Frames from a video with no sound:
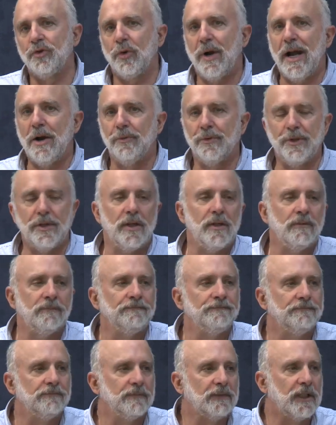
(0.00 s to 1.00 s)
drought
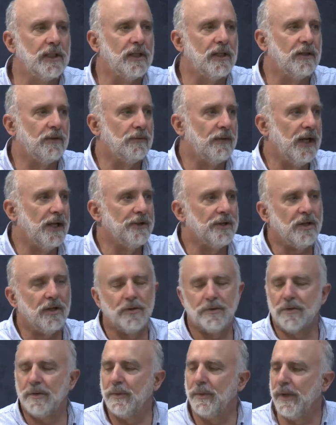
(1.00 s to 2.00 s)
around the
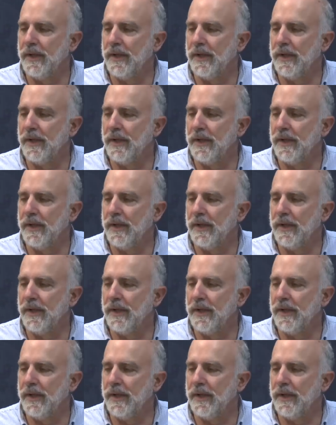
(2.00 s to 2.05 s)
country.